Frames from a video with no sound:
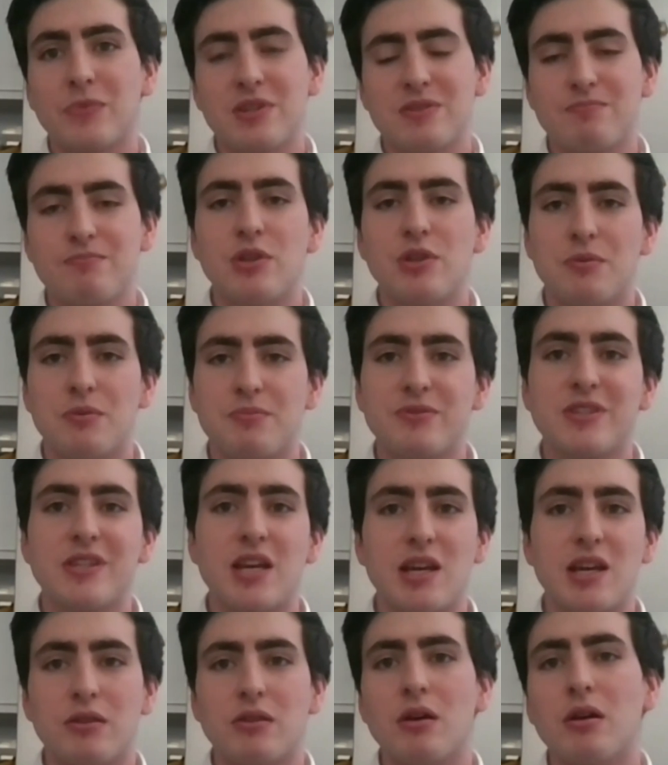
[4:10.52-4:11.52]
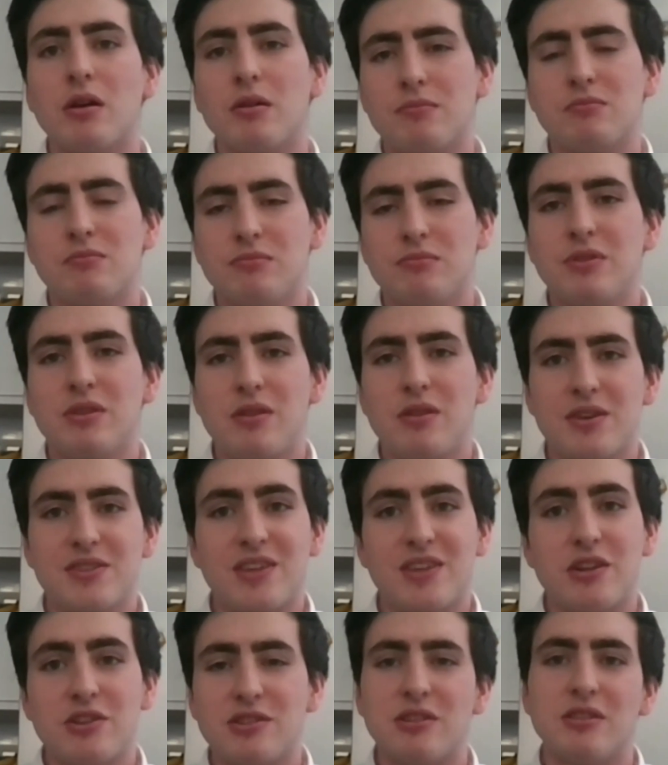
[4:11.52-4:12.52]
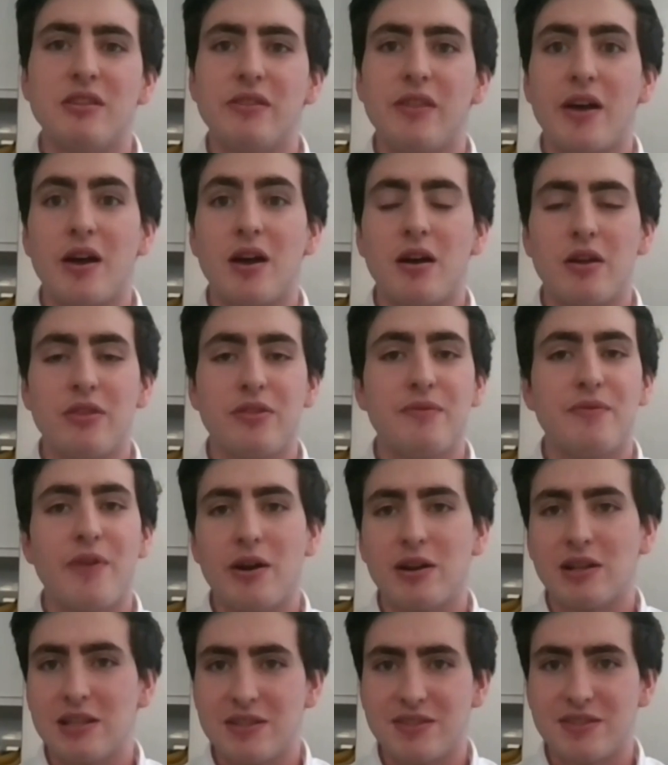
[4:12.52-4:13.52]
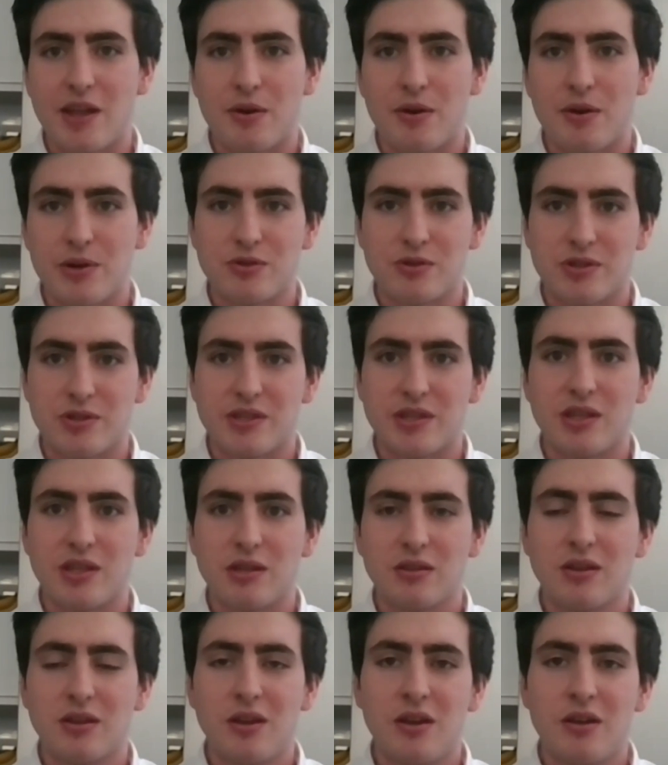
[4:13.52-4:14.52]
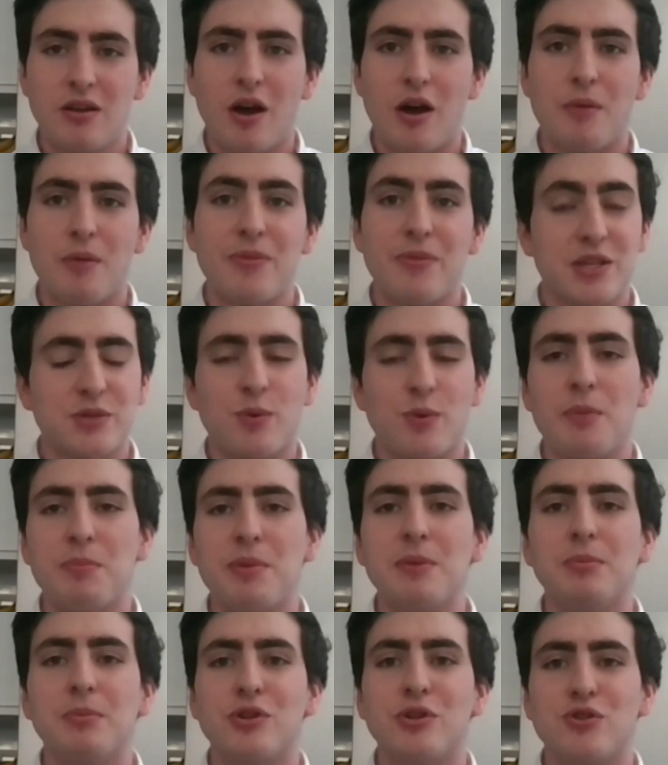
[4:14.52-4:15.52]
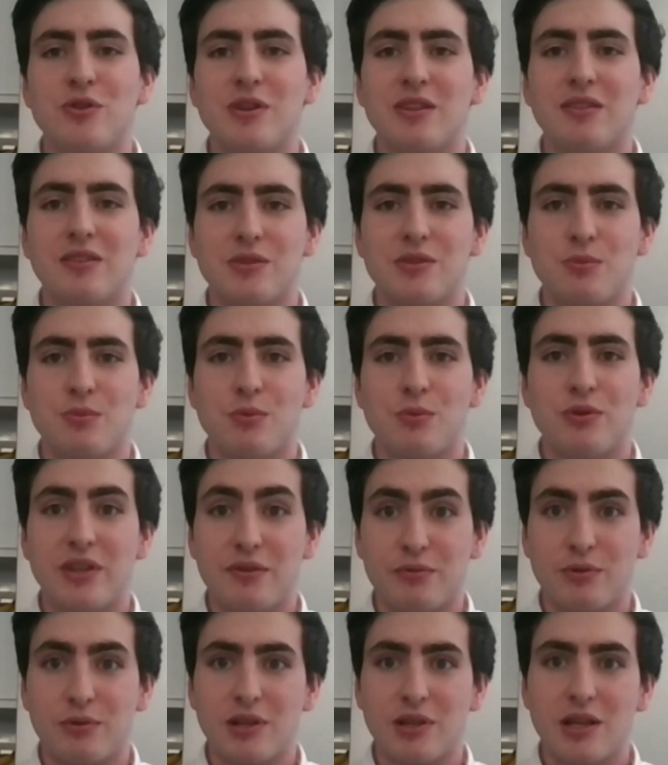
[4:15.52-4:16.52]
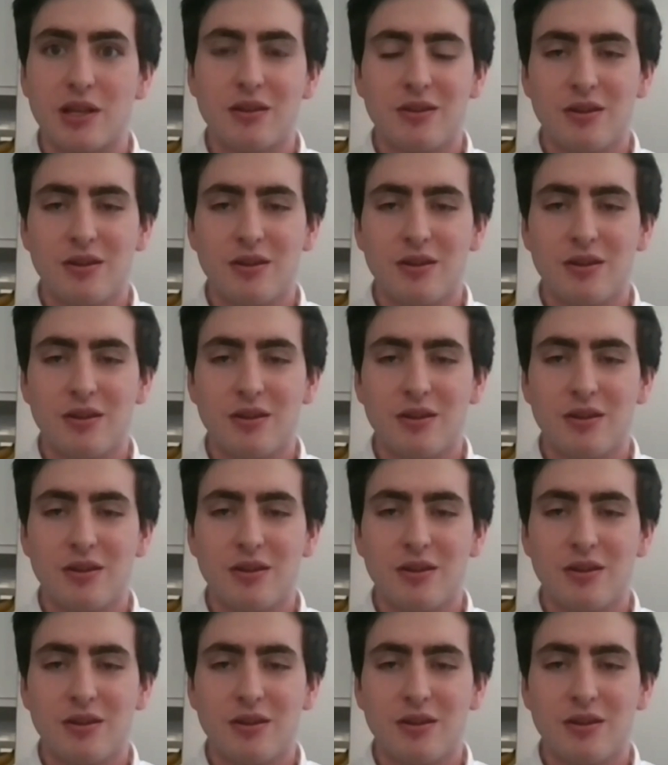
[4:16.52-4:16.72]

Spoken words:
you know, saying that essentially that they're, at the very least, they're interested. That's why people are treating this one differently.